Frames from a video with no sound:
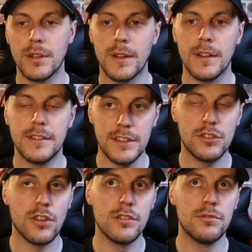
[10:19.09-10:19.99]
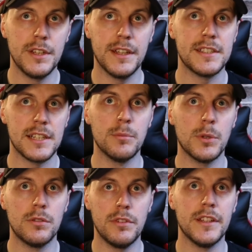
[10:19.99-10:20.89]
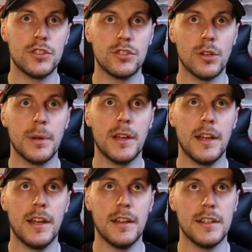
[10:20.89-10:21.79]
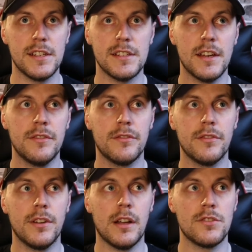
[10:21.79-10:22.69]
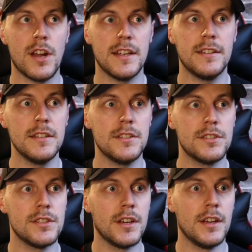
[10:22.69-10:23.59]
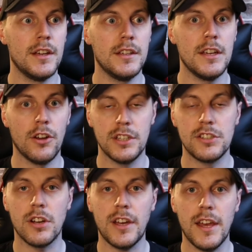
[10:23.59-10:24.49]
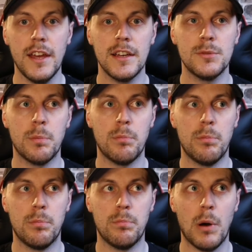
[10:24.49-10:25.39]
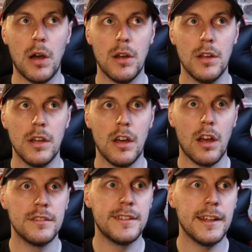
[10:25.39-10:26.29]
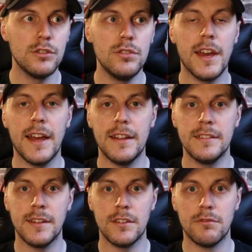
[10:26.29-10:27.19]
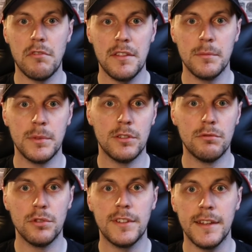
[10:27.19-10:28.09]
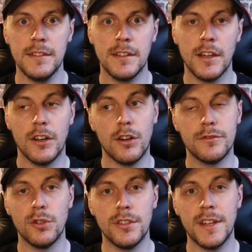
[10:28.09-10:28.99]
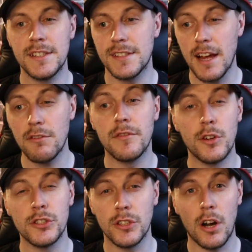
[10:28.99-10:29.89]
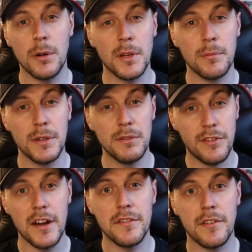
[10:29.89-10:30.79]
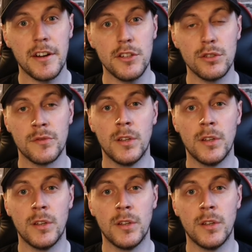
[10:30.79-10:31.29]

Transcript: this sounds really simple and really stupid, and it's as if I'm trying to teach you how to suck eggs, but until you get into the rhythm and the routine of doing this, that reverse alarm can be very, very useful.